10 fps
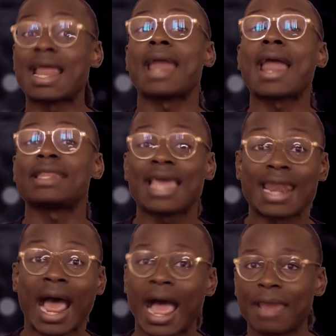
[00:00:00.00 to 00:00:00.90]

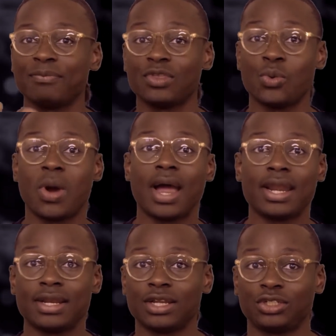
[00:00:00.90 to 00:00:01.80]
that I'm the
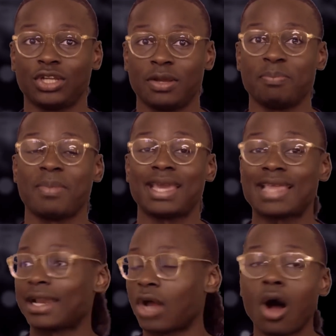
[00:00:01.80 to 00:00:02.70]
one to make
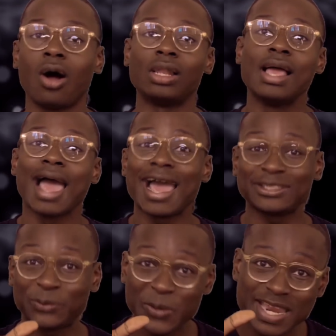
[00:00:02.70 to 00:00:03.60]
that call.
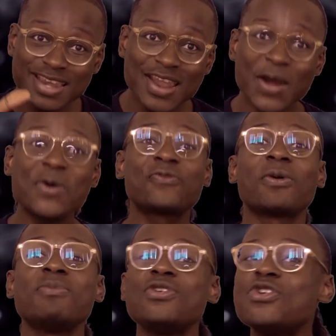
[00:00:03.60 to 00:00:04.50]
As we know
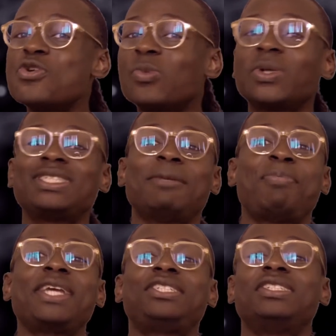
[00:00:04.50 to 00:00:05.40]
from numerous
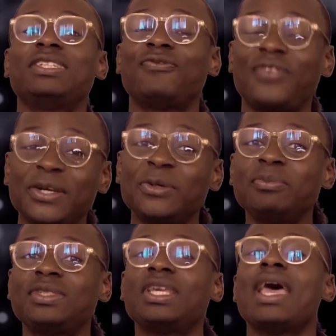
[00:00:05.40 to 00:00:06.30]
depictions in
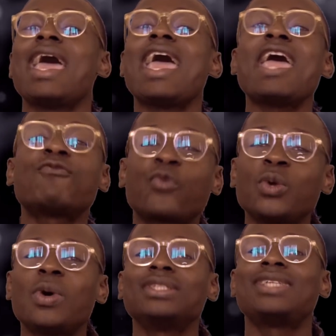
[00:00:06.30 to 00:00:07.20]
films,
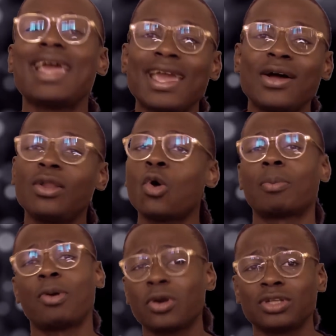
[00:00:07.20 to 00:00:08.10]
everyone's hell or
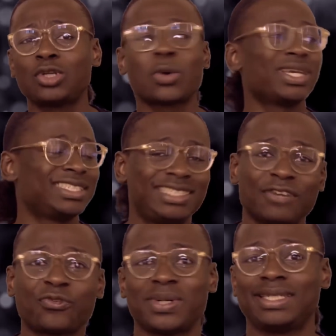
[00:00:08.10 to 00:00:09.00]
purgatory is
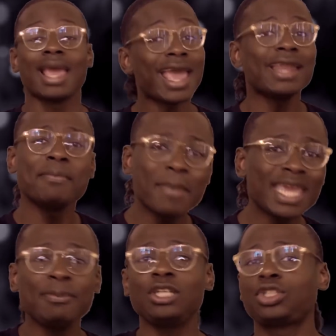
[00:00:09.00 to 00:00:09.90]
different. And
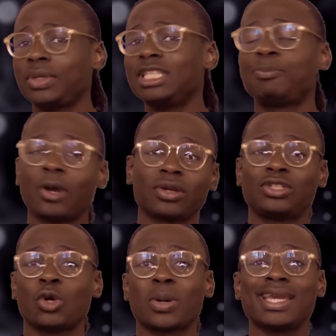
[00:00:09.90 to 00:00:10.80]
maybe Tree's
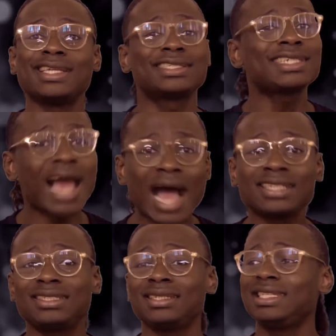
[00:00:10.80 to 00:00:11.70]
purgatory is
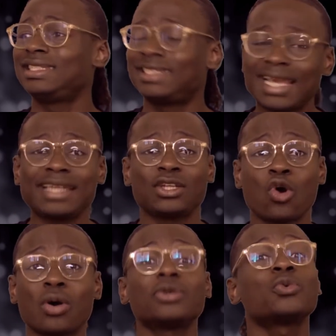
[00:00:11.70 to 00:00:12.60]
constantly set
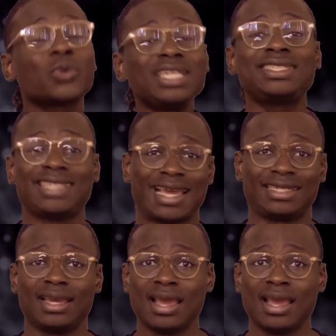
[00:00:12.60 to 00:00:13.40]
on reset